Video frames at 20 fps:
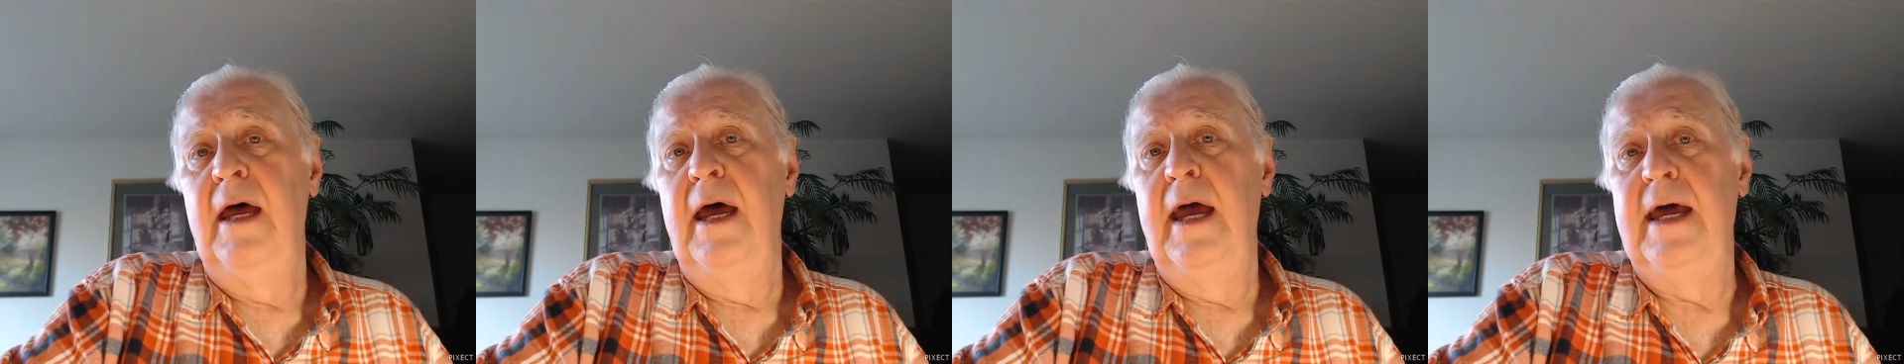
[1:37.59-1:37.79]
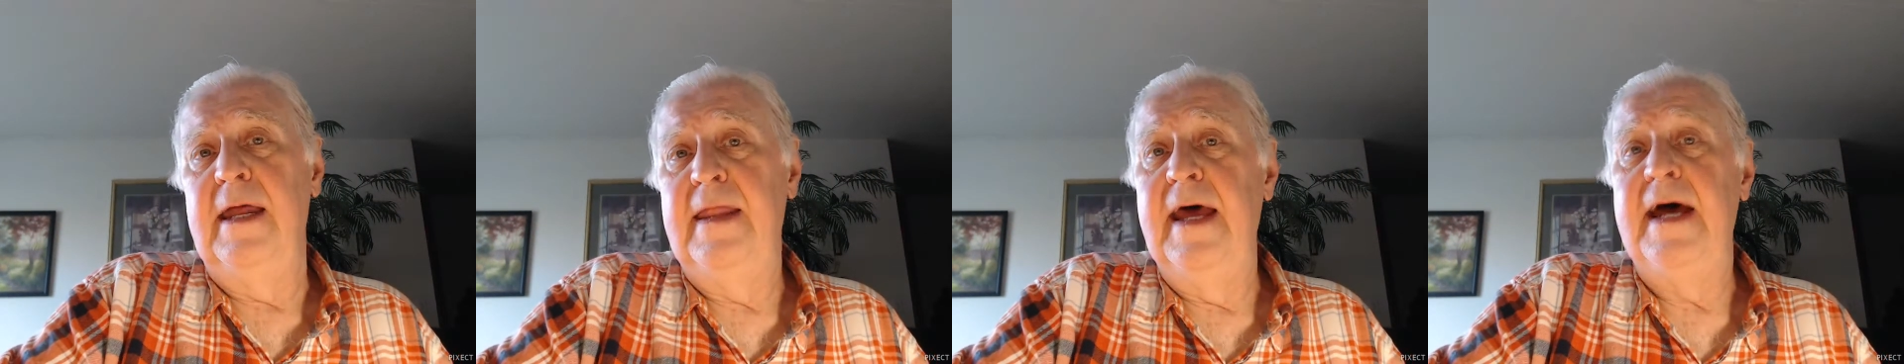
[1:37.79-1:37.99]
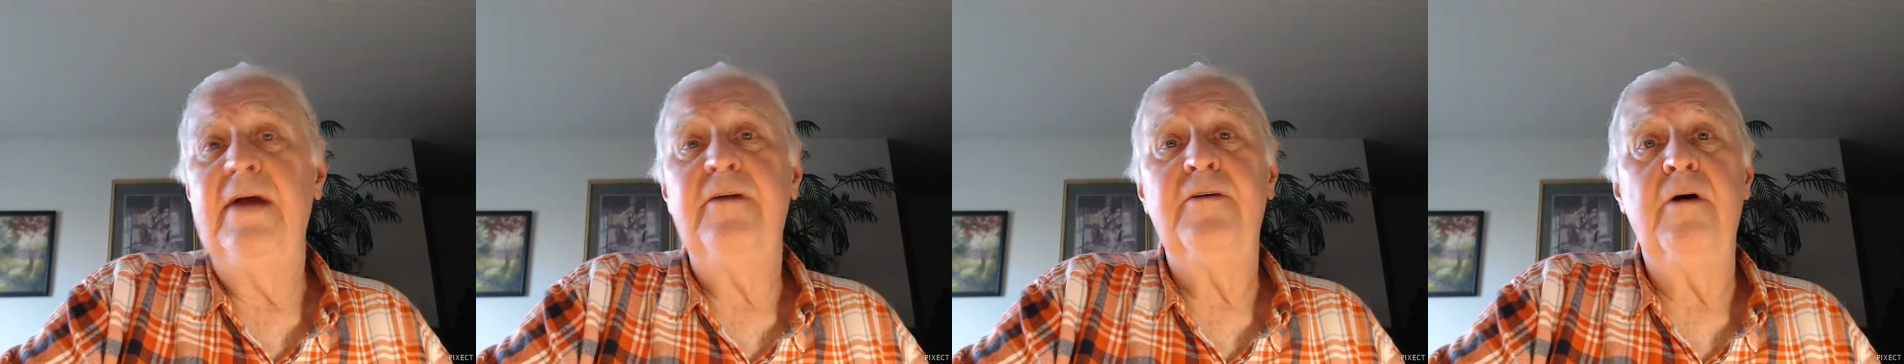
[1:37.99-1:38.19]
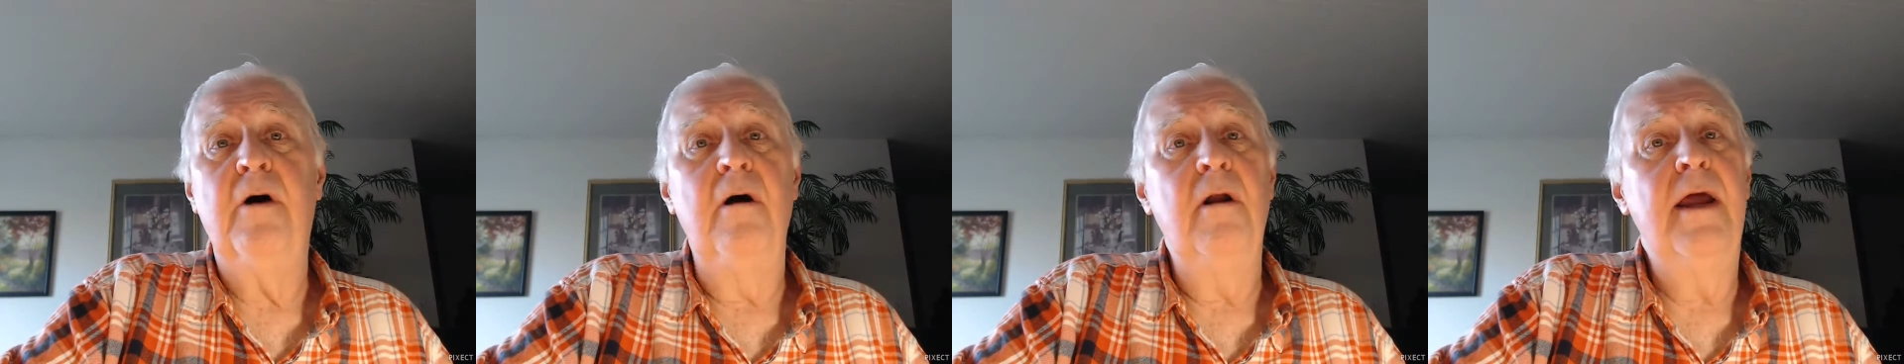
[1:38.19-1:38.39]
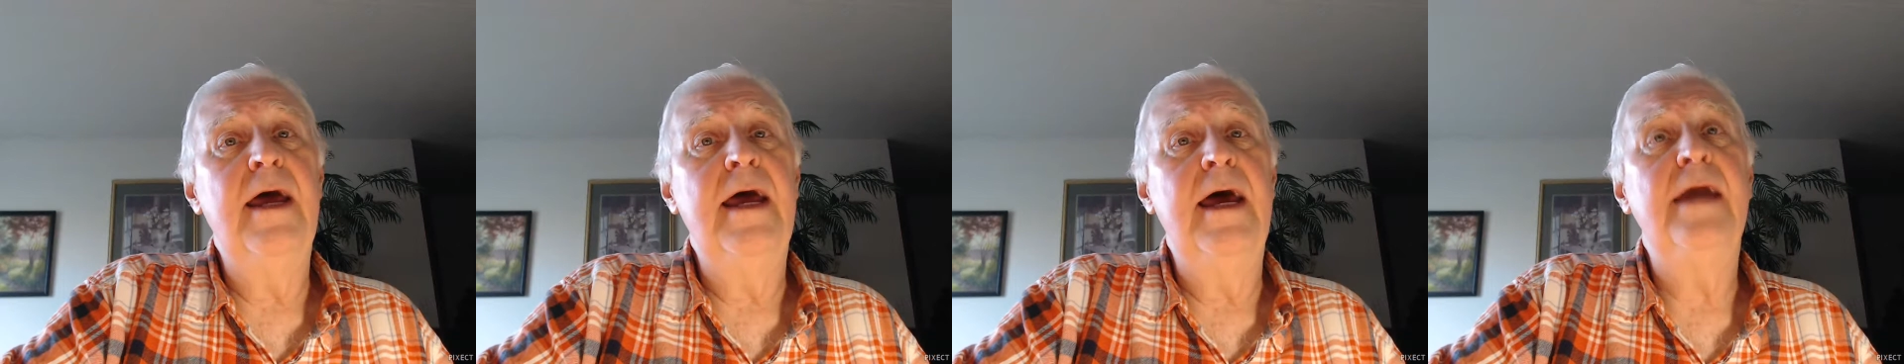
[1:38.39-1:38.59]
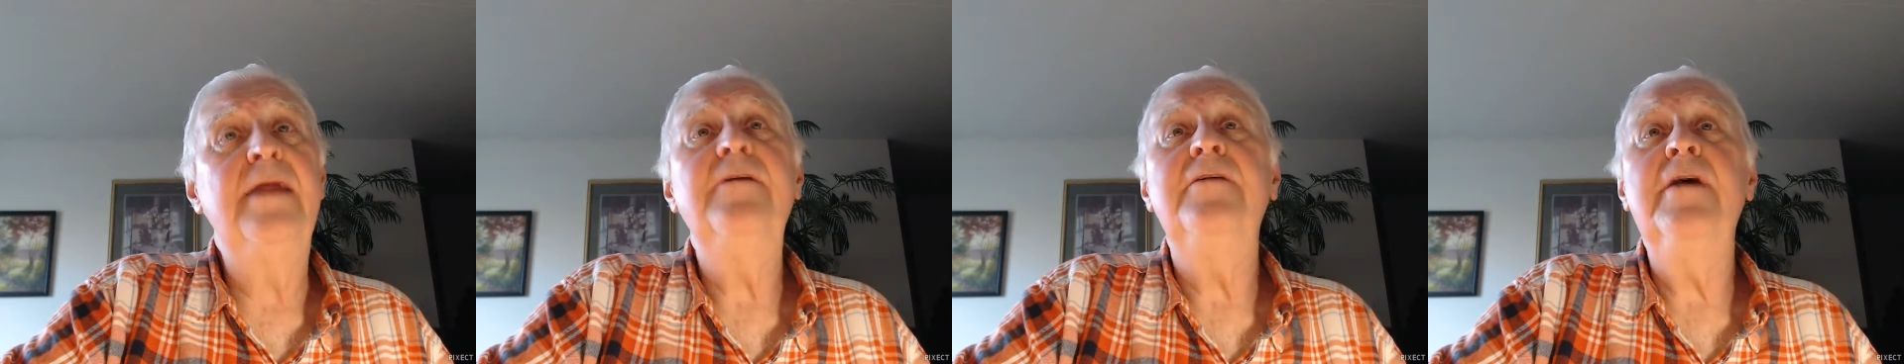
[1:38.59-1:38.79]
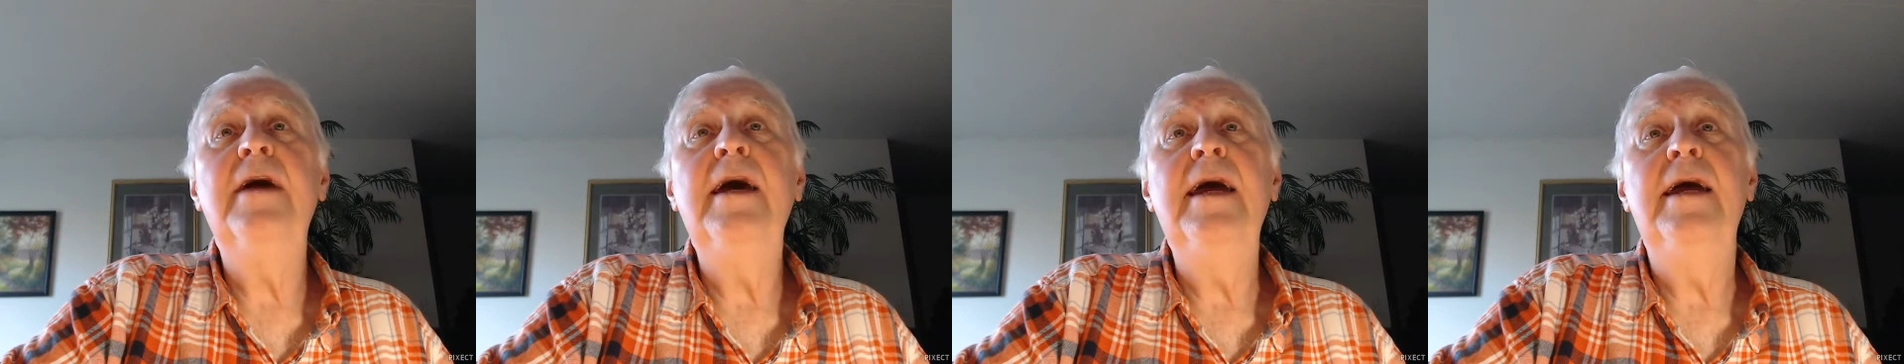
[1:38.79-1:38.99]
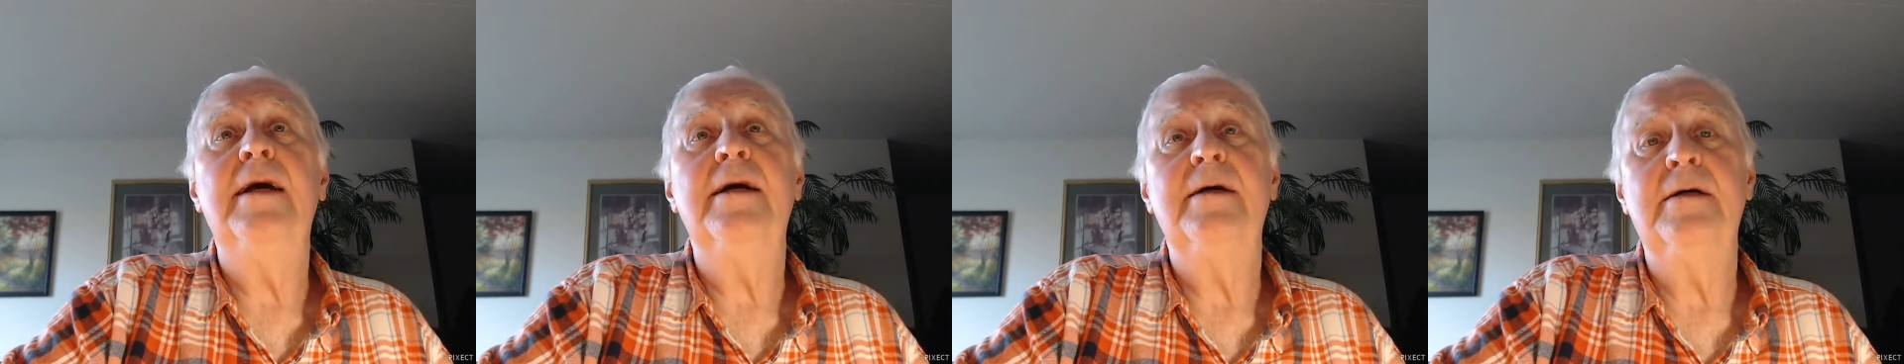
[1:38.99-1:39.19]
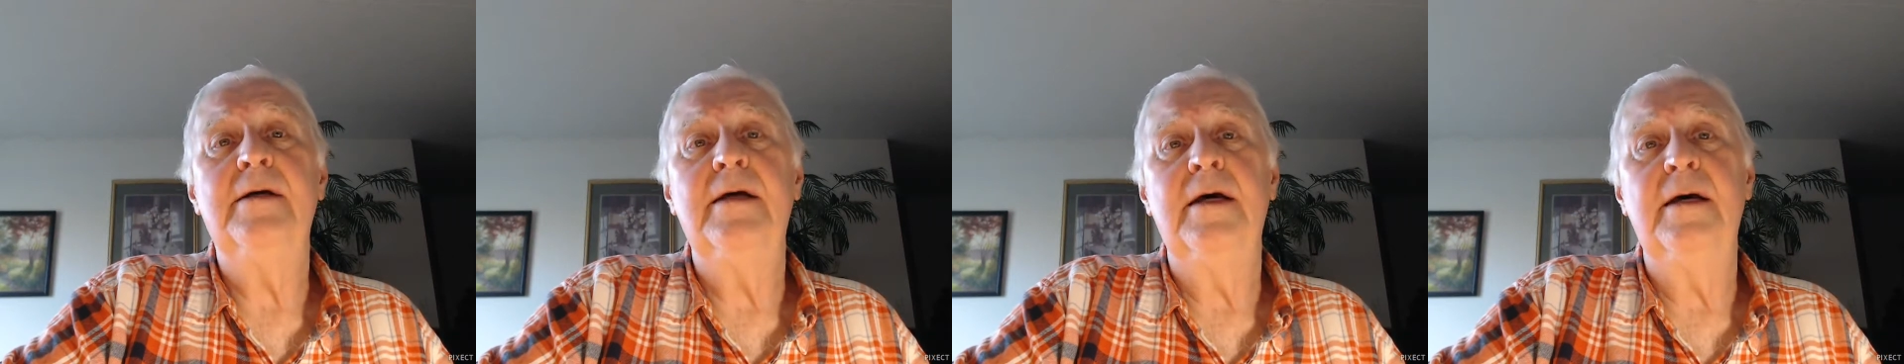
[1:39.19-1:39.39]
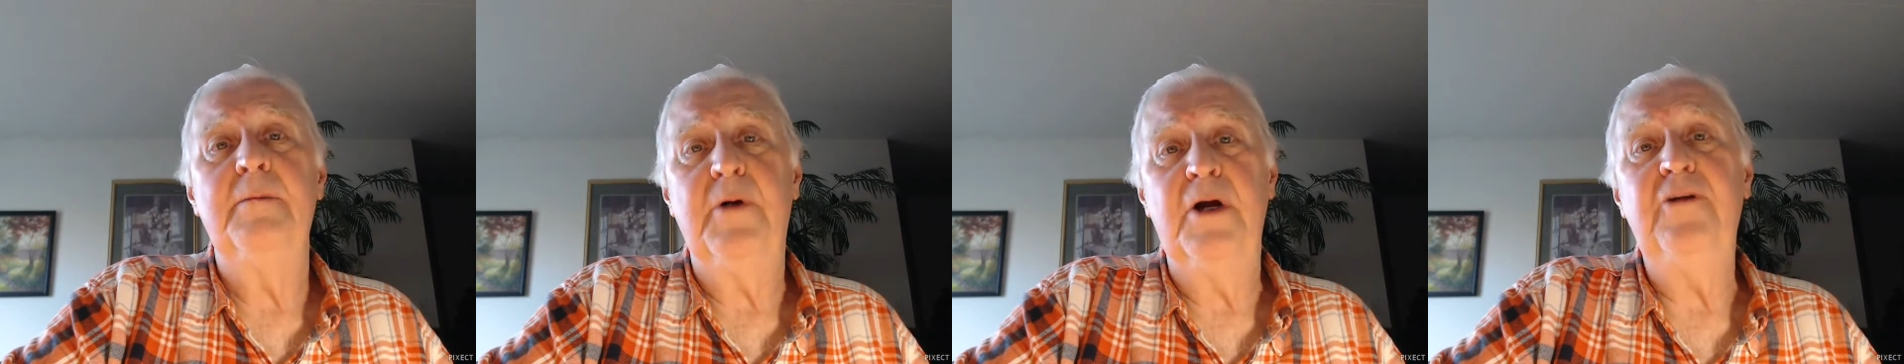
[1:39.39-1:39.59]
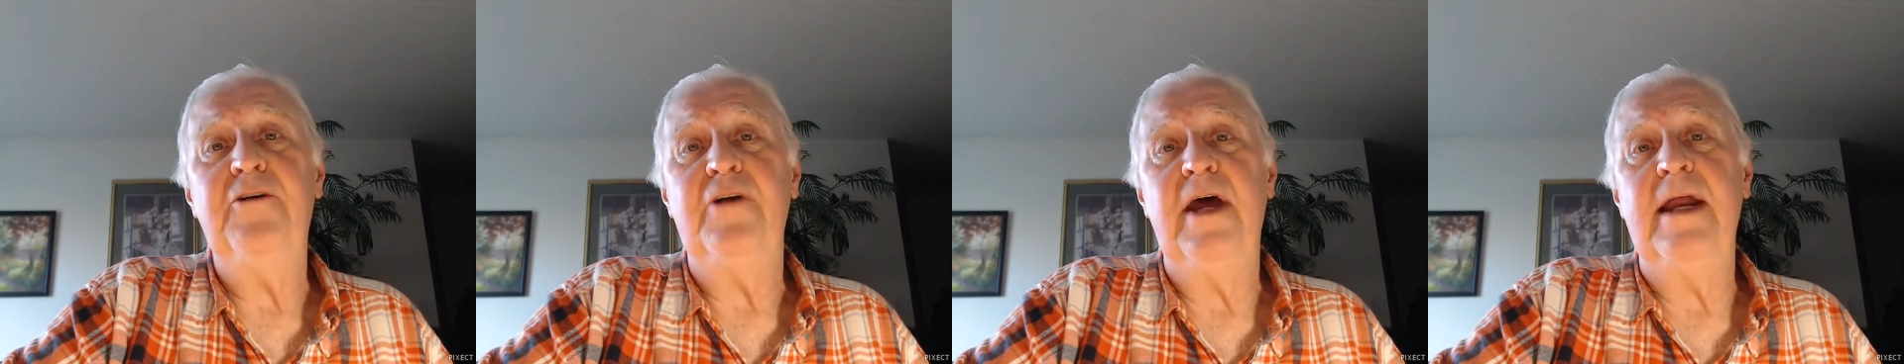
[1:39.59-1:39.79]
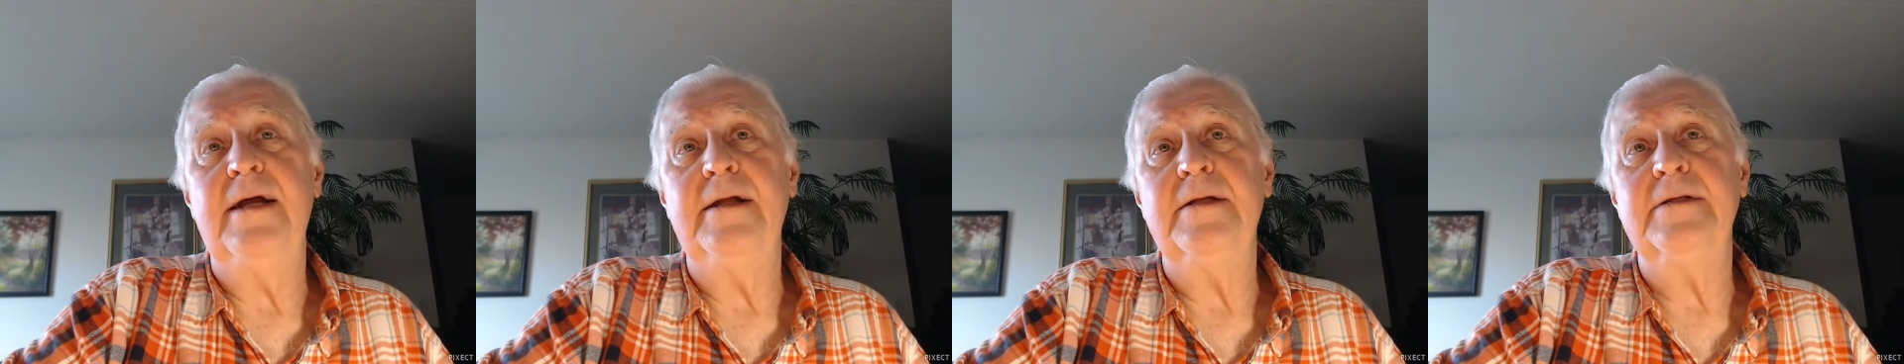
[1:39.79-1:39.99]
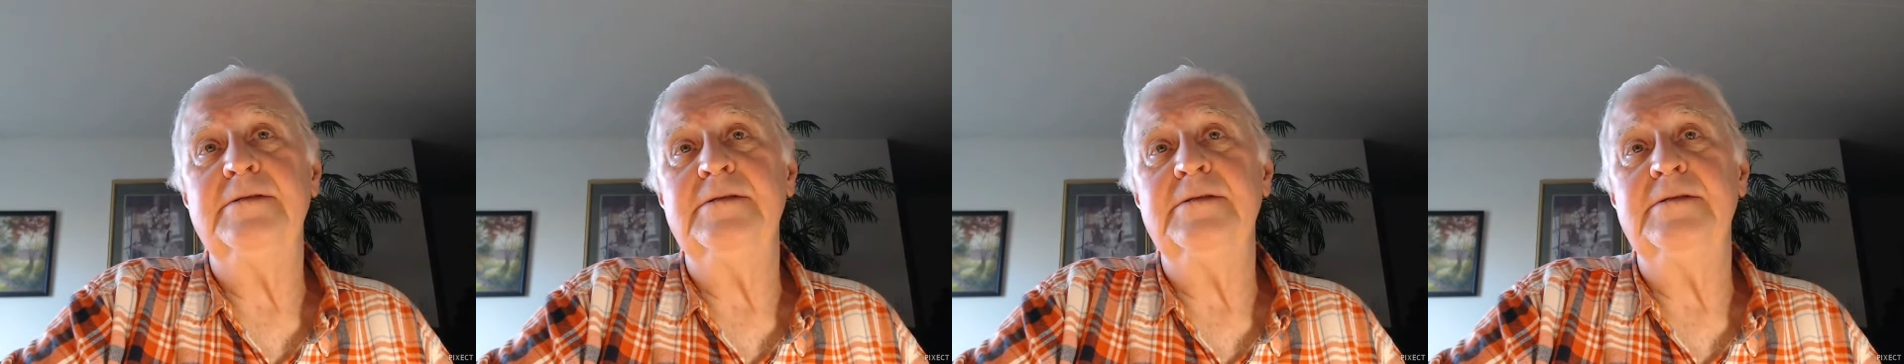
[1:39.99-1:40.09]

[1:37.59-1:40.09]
And that's all I had to say. Appreciate it.